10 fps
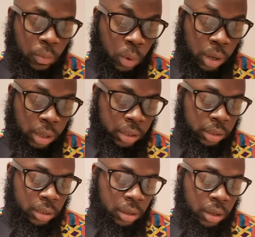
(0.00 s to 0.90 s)
were
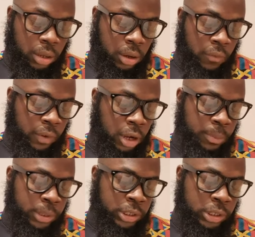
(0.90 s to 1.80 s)
of
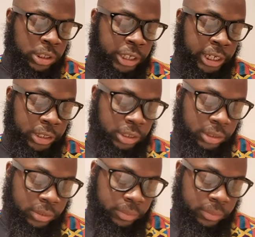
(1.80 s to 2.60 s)
harbingers change.